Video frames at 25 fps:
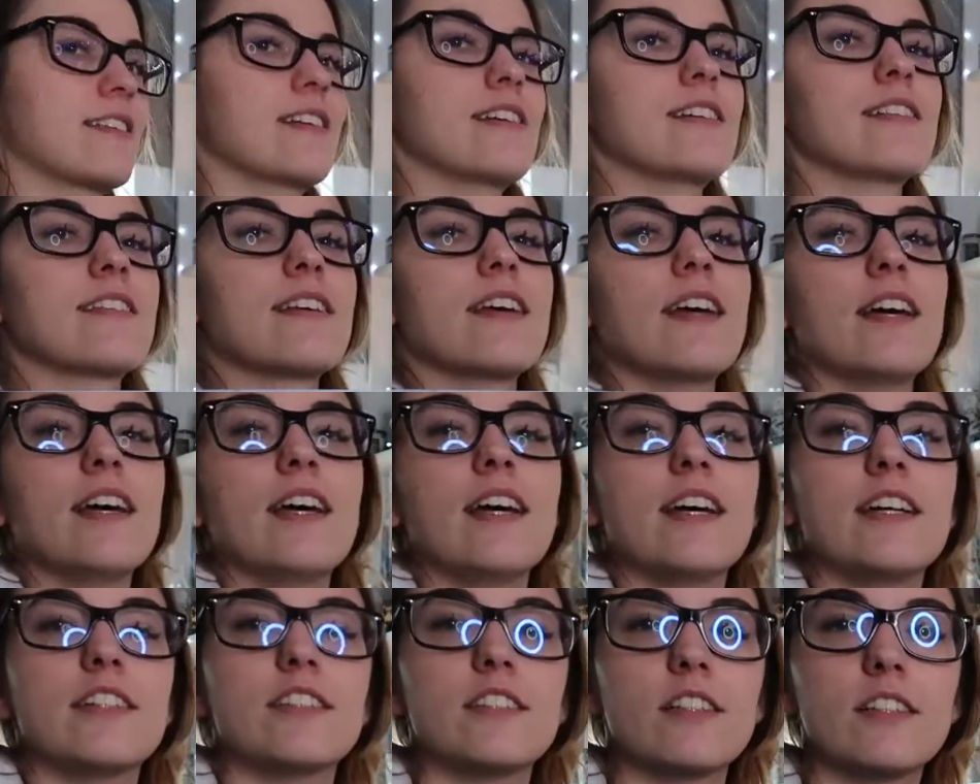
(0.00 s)
it.
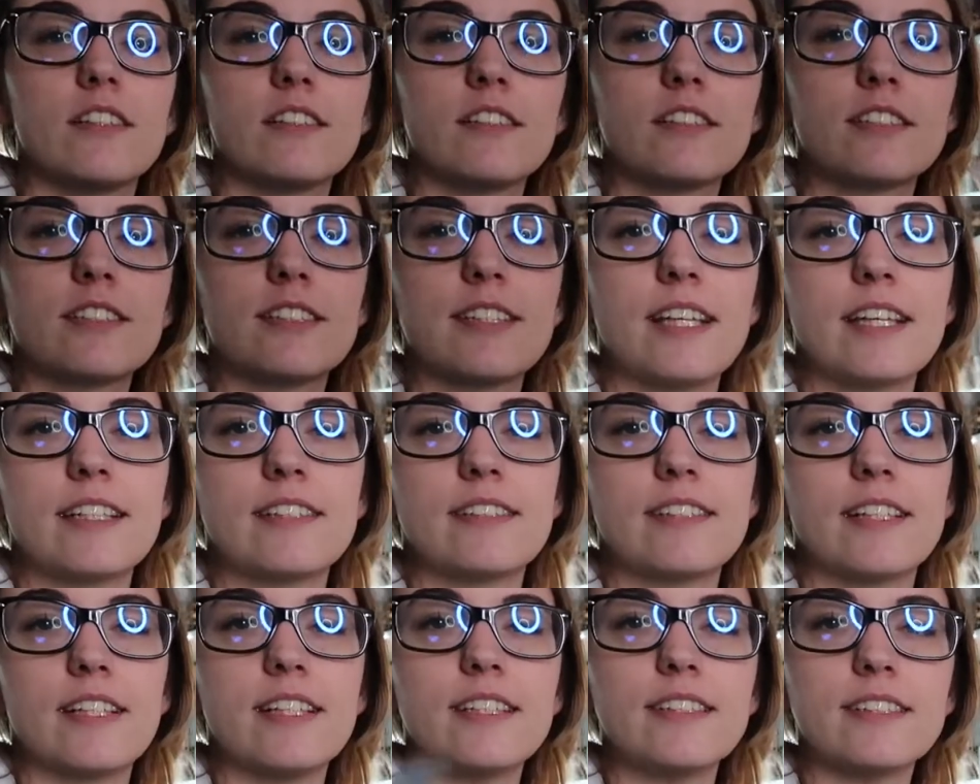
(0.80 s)
So it looks
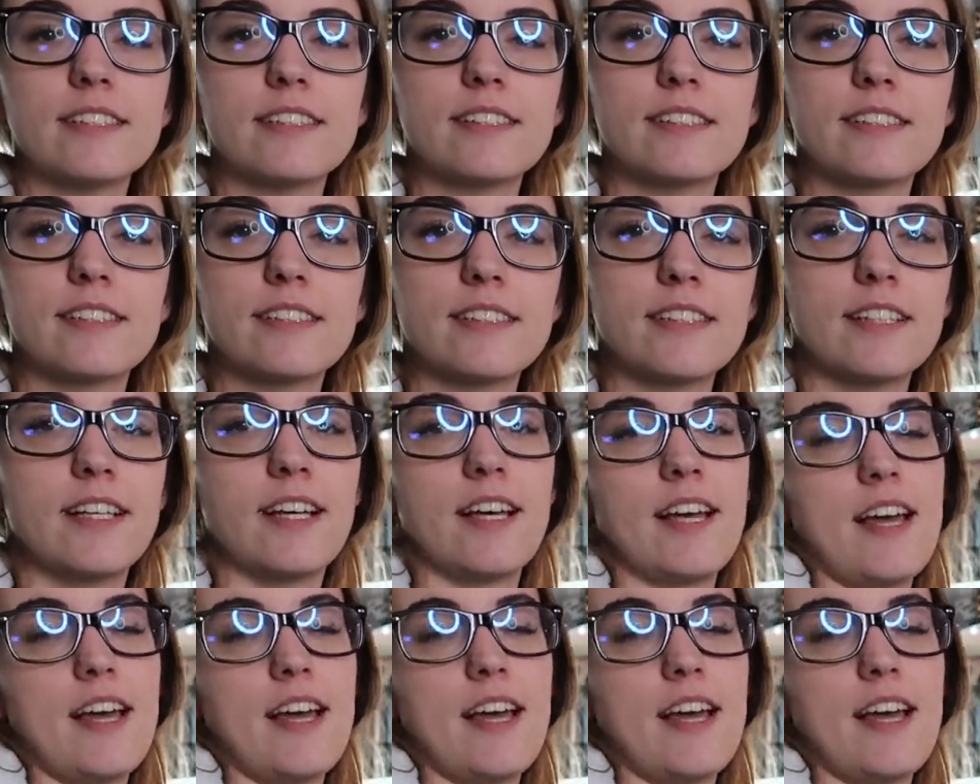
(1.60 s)
like this.